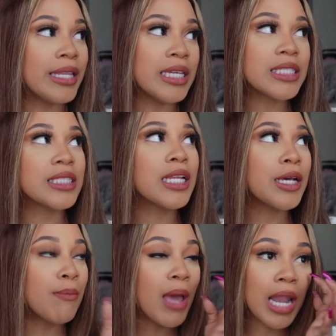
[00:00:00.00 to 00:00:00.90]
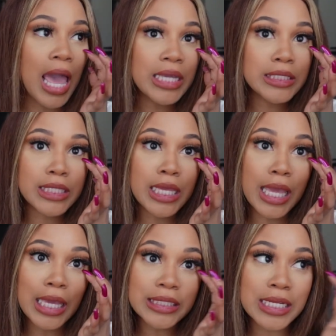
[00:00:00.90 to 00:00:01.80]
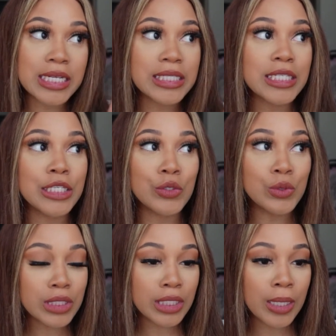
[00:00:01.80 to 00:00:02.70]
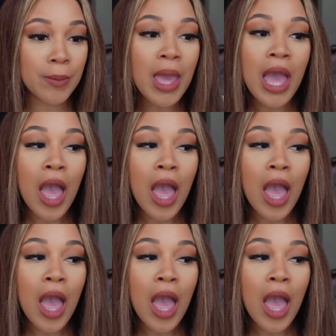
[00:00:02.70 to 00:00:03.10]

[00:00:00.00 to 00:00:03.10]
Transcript: did set up my lights in case I needed to use them.